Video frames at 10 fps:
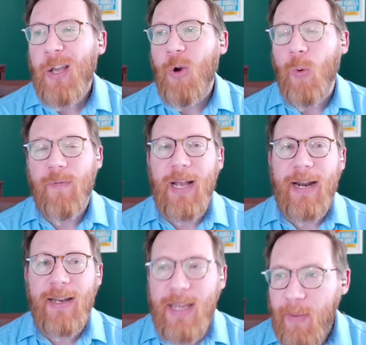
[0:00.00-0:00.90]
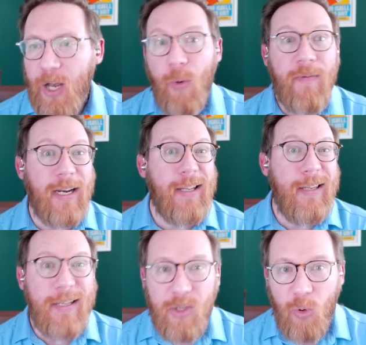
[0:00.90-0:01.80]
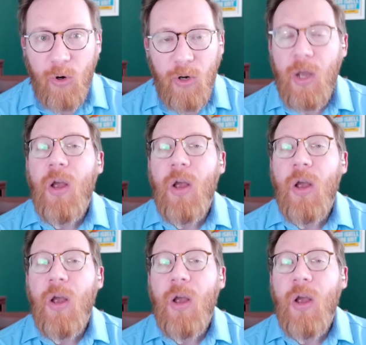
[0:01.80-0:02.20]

We've got an email, we've got a Discord,